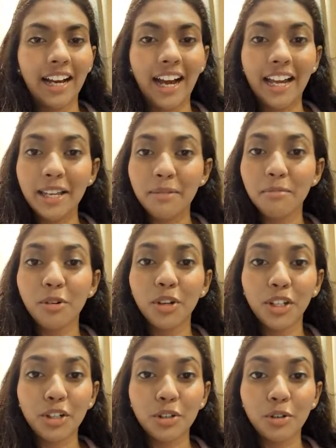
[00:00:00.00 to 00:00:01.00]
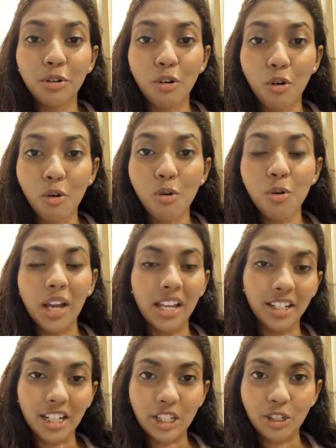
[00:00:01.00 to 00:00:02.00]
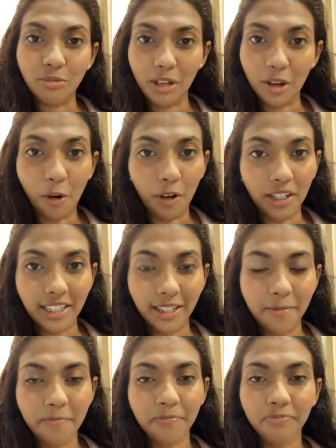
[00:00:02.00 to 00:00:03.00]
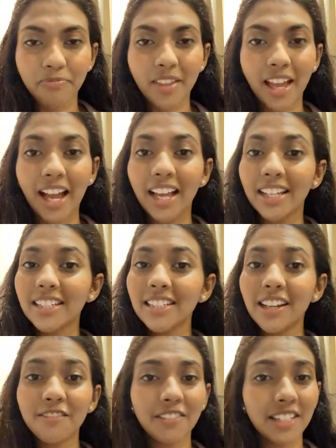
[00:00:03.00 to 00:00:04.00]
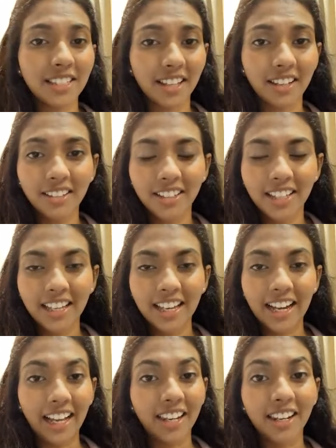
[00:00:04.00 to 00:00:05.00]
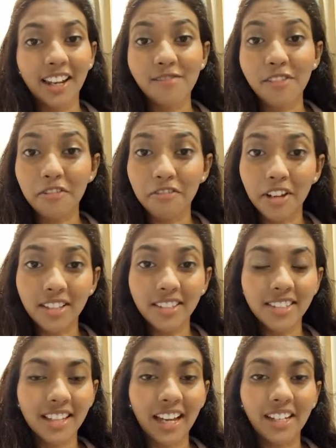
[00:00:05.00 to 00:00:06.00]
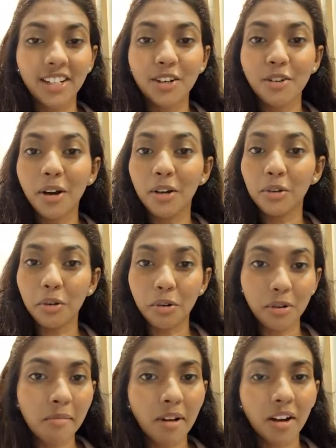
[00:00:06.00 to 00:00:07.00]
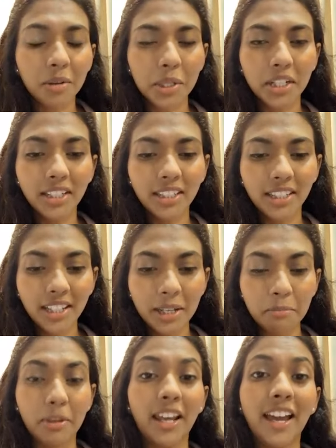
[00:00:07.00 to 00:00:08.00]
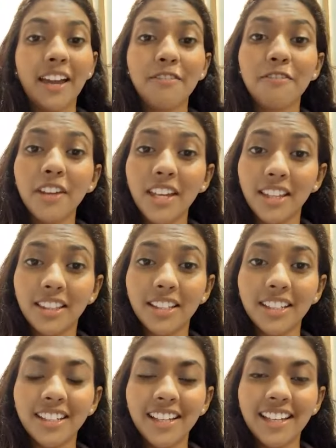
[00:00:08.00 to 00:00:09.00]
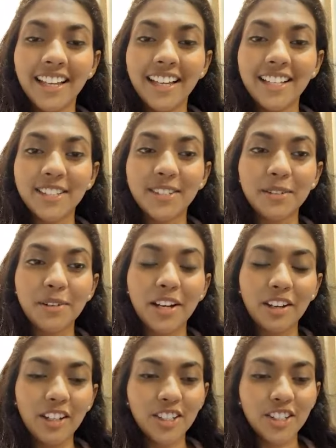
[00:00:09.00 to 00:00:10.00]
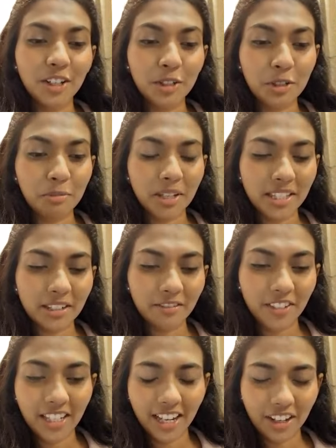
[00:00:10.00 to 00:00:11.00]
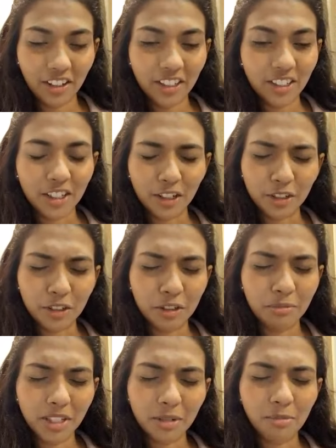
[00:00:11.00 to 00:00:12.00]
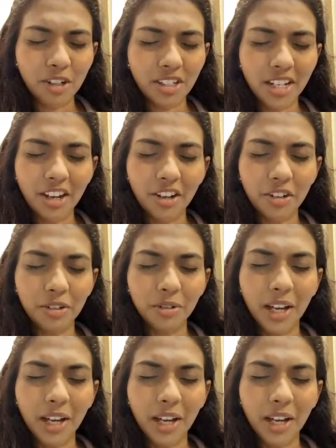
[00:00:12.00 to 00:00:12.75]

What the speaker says: I am going to go and touch my altar. I didn't have visa. I didn't have the funds. I didn't know how to go about it, but I had faith. So I reached out to Pastor V. I reached out to Mr. Monterio.